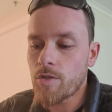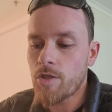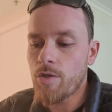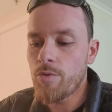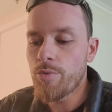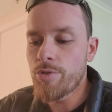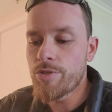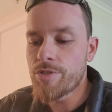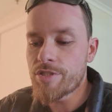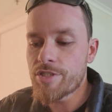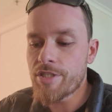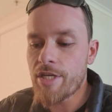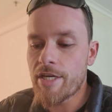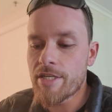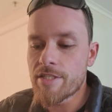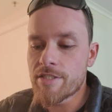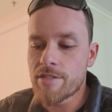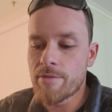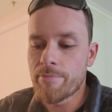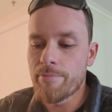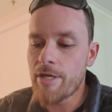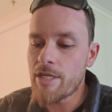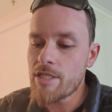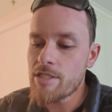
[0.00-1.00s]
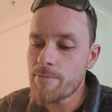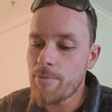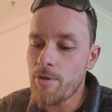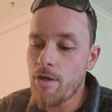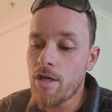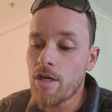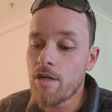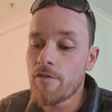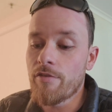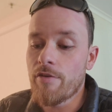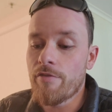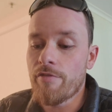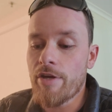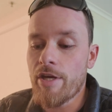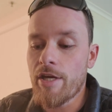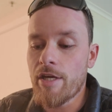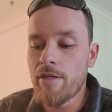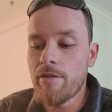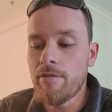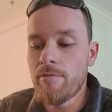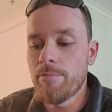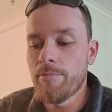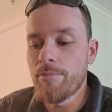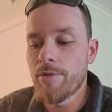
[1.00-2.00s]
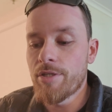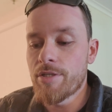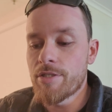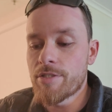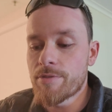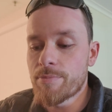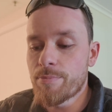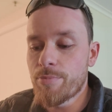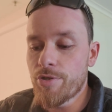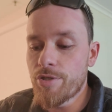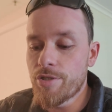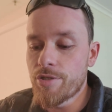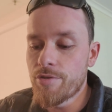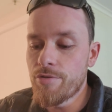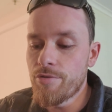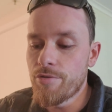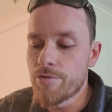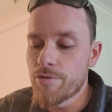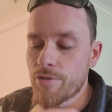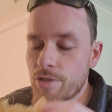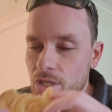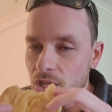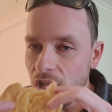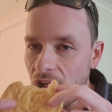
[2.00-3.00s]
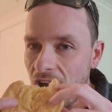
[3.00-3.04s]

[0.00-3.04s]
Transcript: I wouldn't say it's the best pie I've ever had, but it's pretty good.